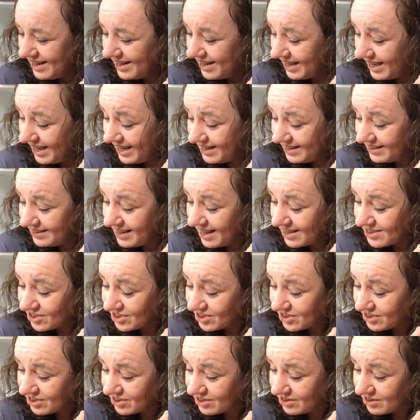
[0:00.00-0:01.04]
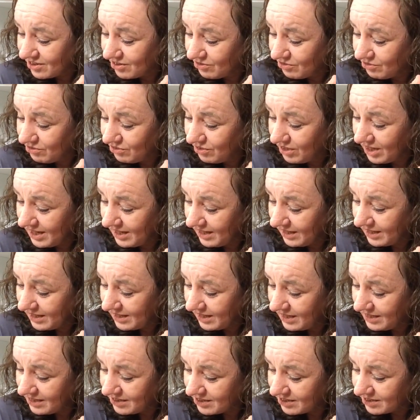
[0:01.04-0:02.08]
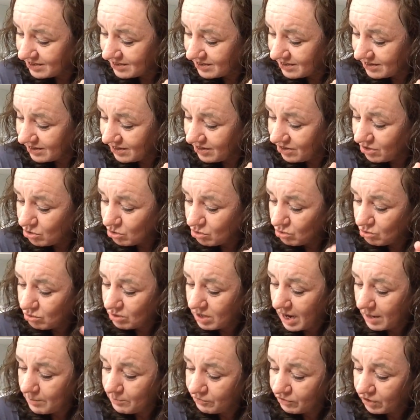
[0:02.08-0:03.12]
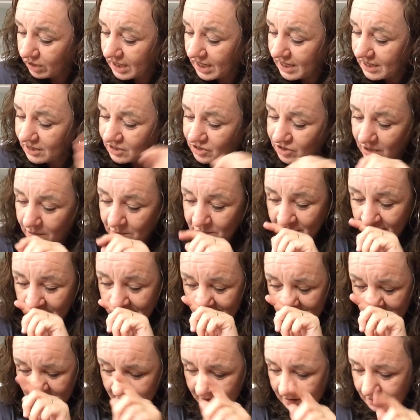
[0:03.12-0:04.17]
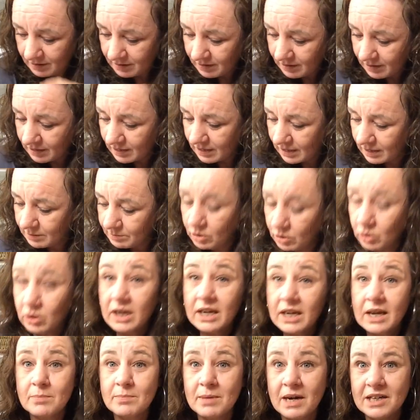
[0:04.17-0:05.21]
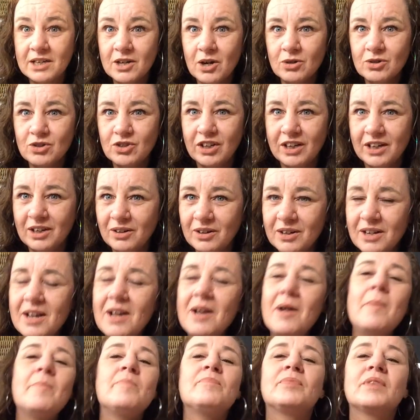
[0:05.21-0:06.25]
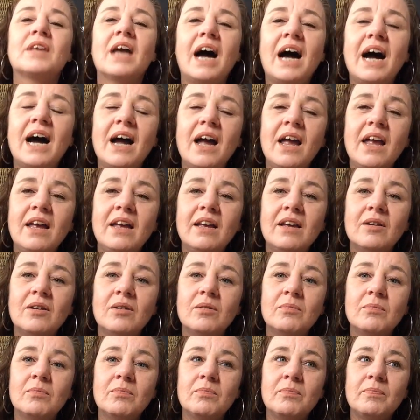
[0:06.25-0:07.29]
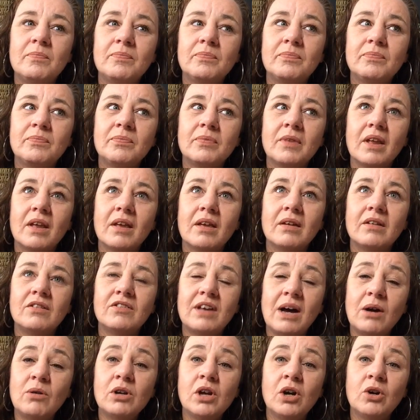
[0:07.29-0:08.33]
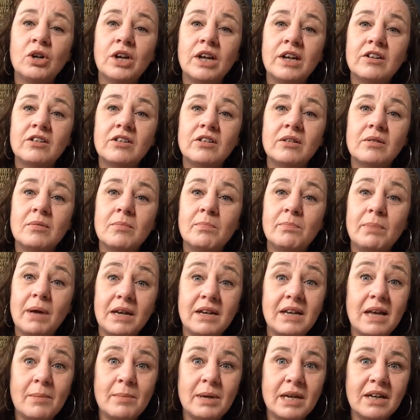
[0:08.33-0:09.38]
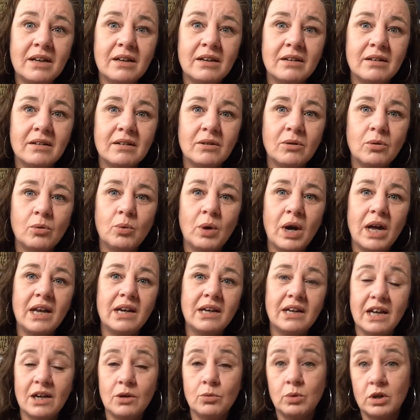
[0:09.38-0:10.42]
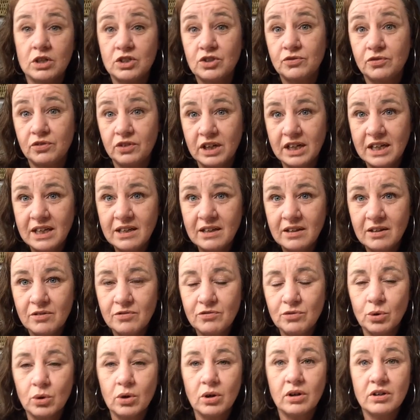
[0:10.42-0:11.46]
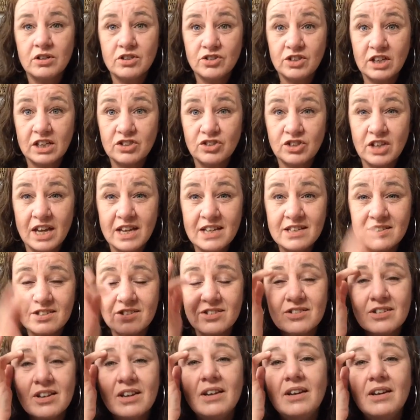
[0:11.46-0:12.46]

And that's really it. Oh, I'm forgetting something. I'm looking at my notes here. I downloaded Pandemic when it was free for 6 days.